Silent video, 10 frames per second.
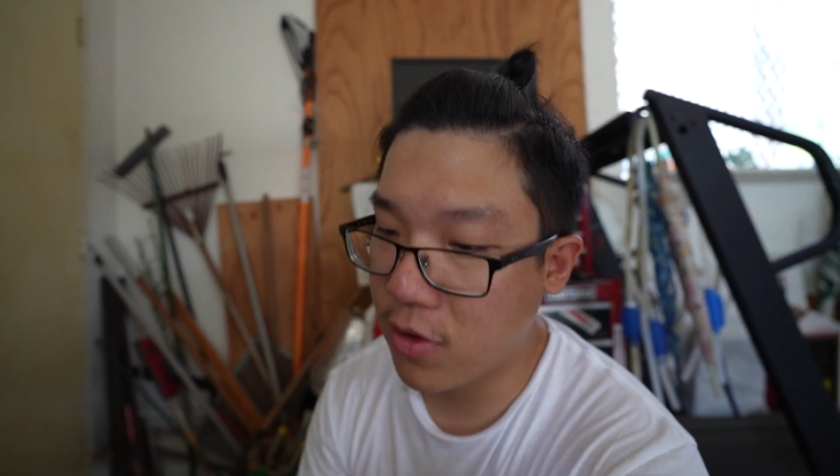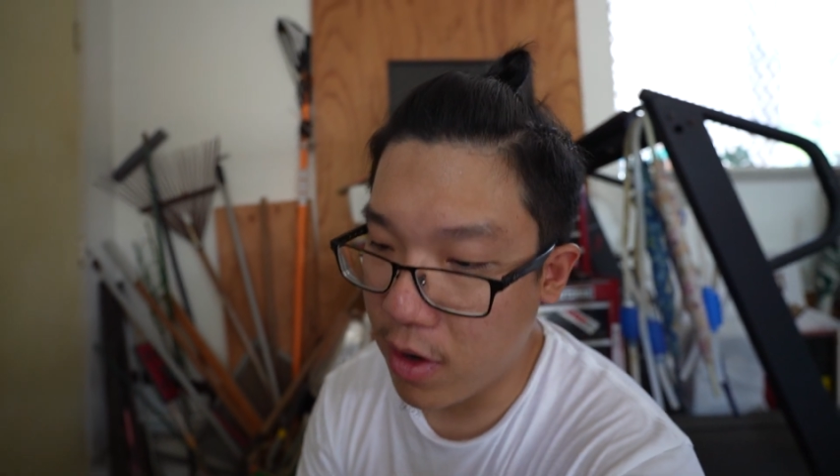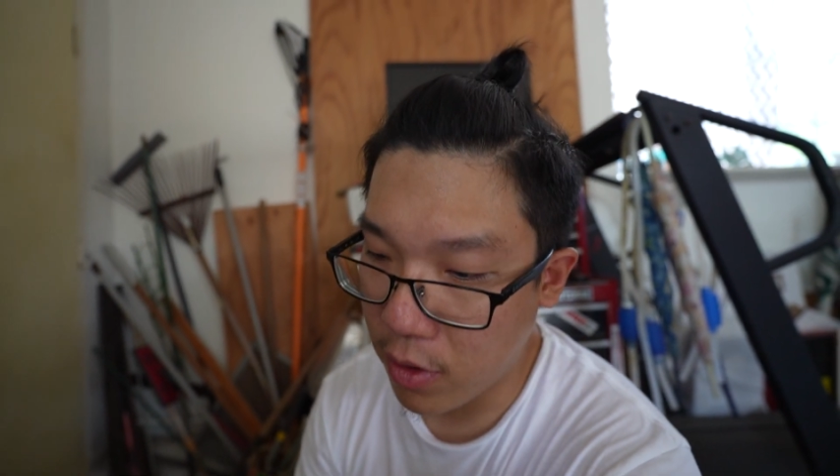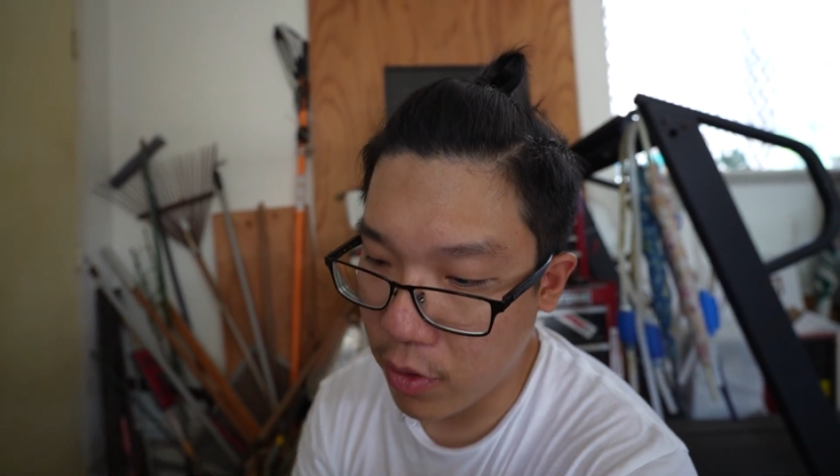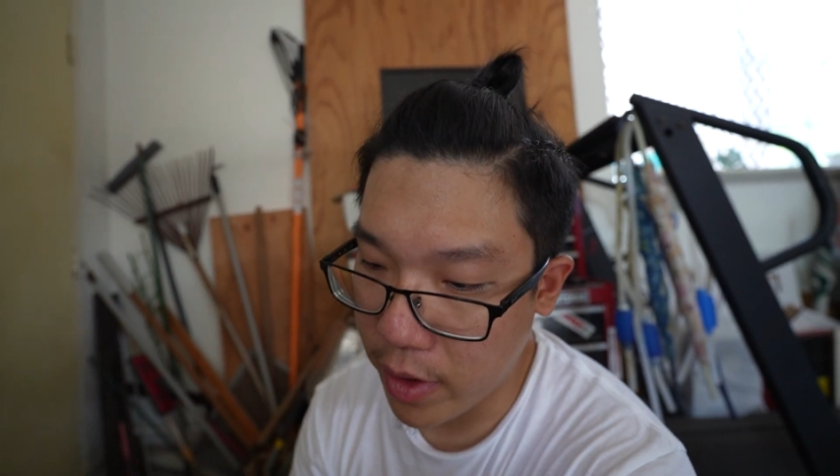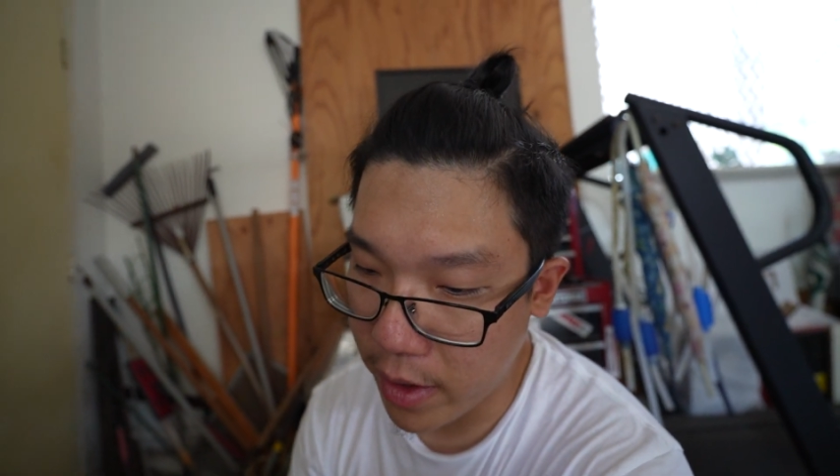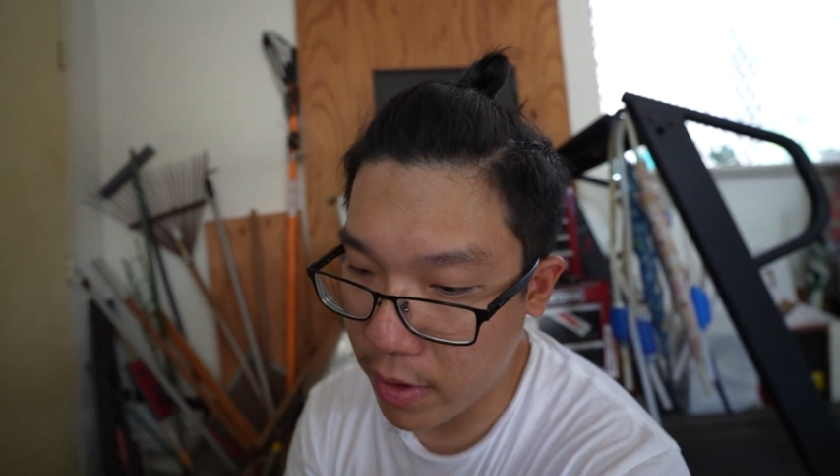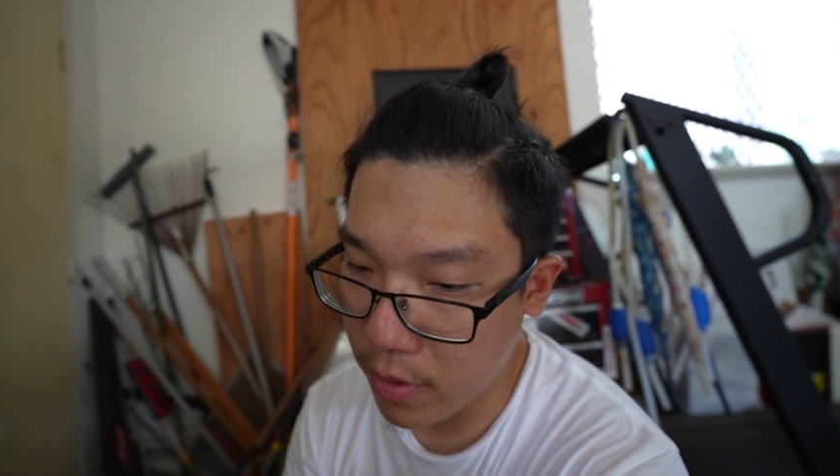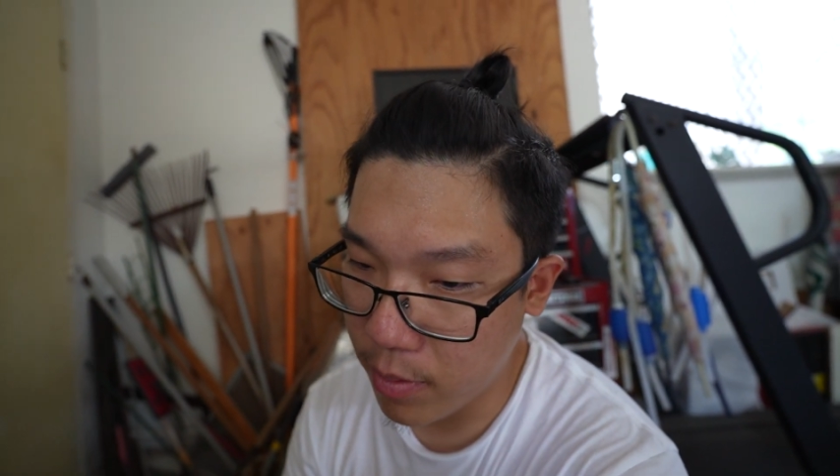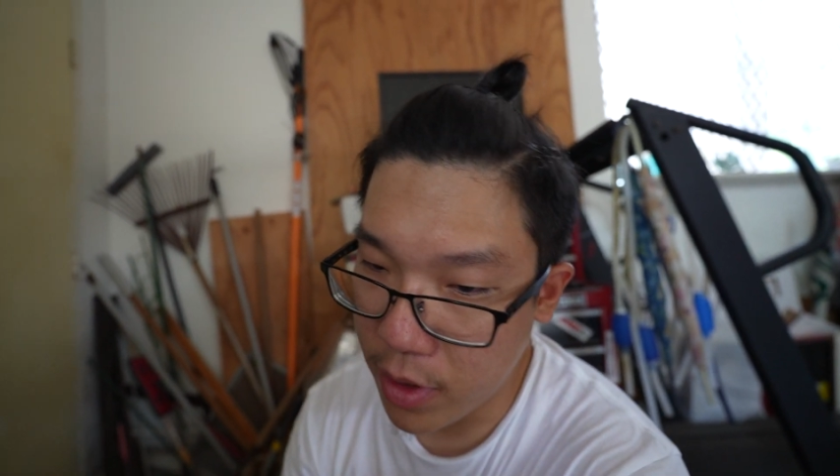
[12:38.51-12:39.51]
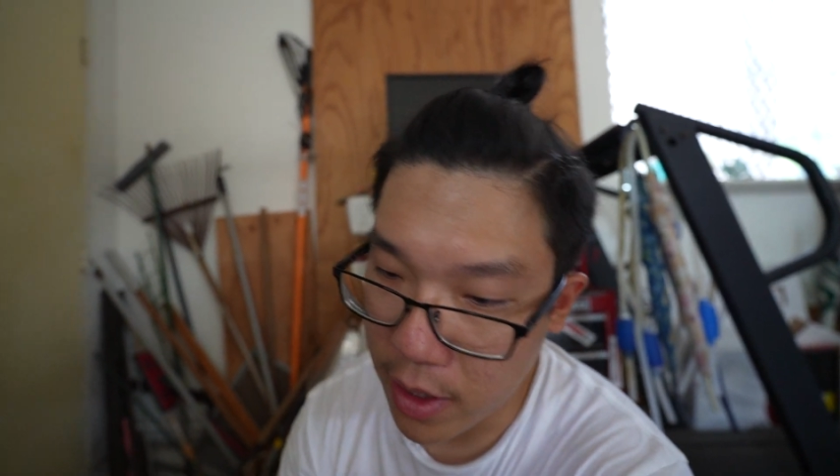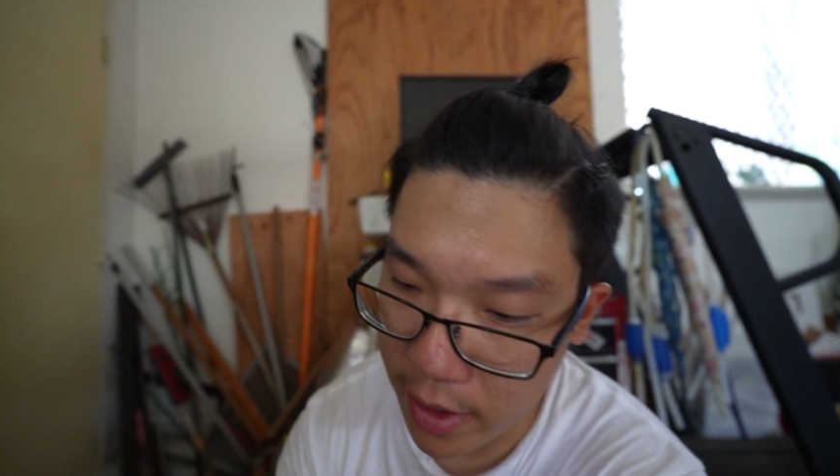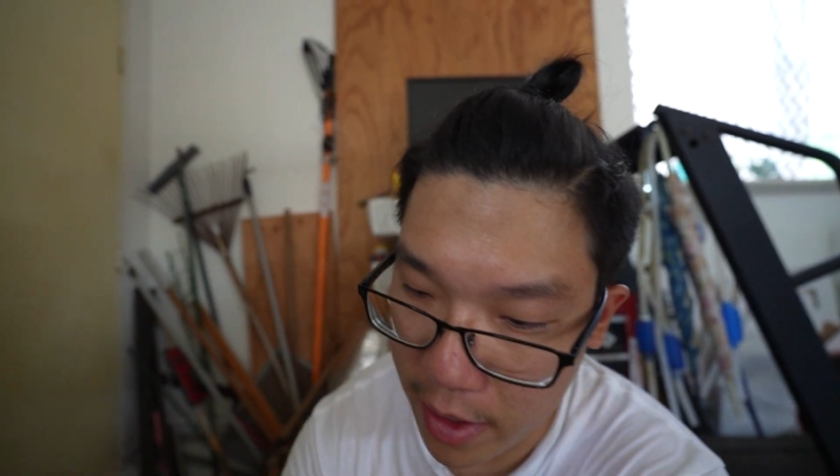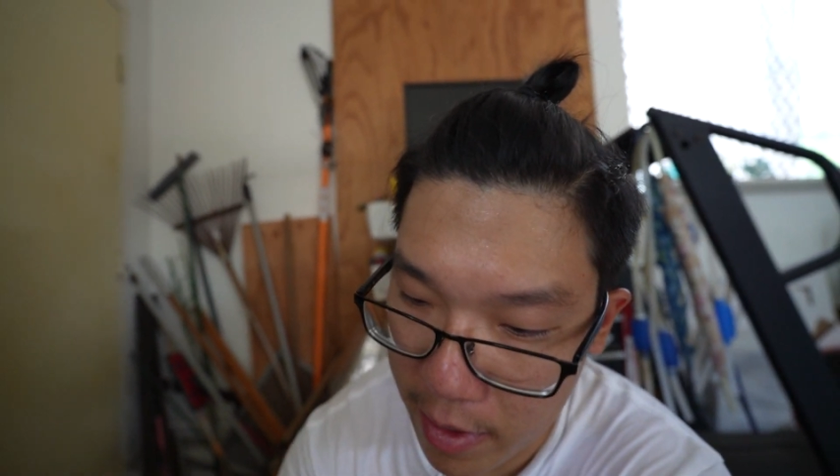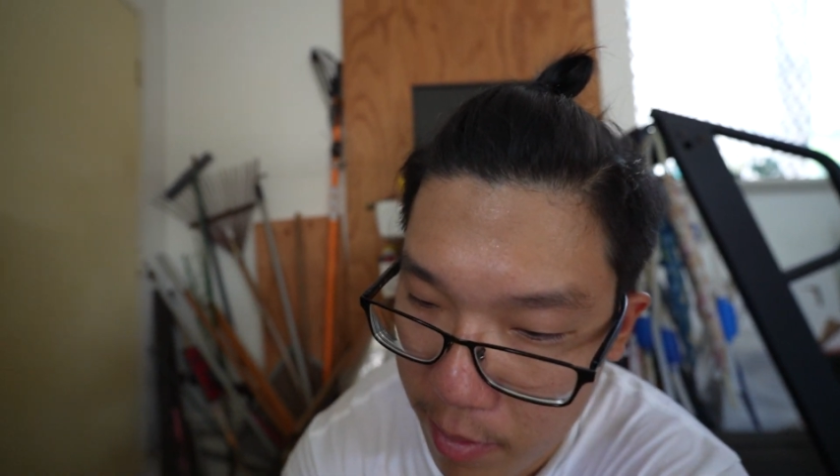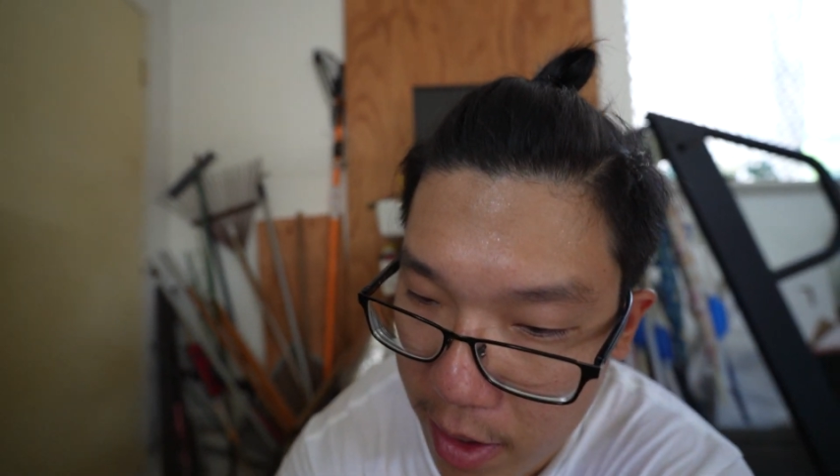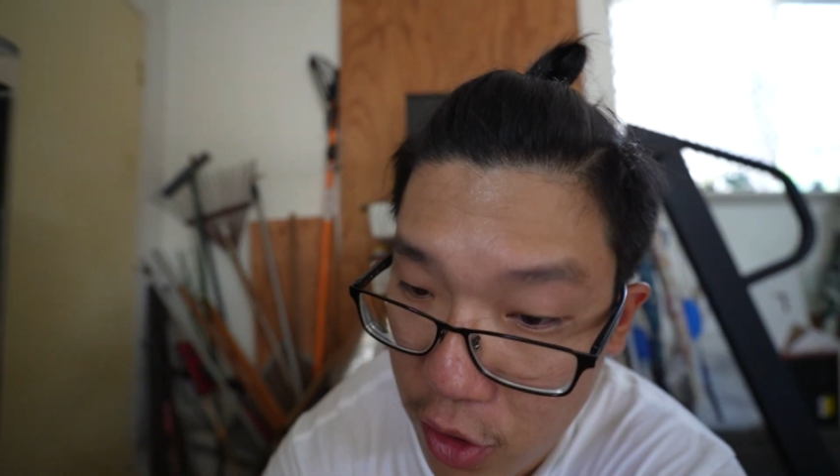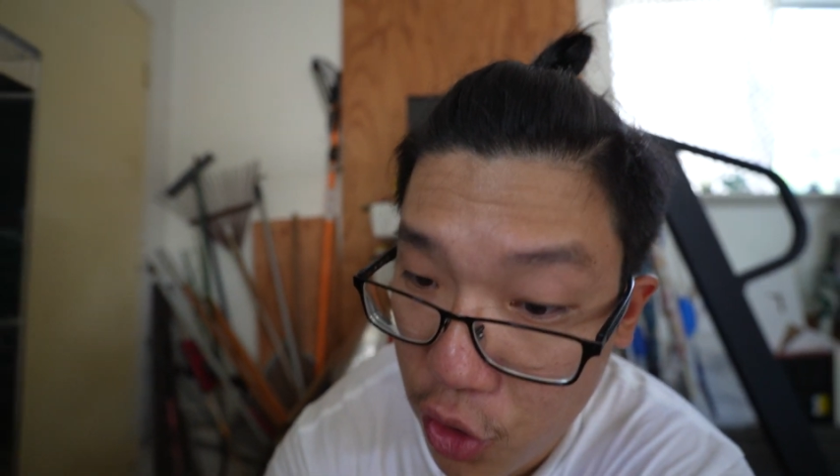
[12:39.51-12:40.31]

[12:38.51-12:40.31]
so I'll go ahead and plug in my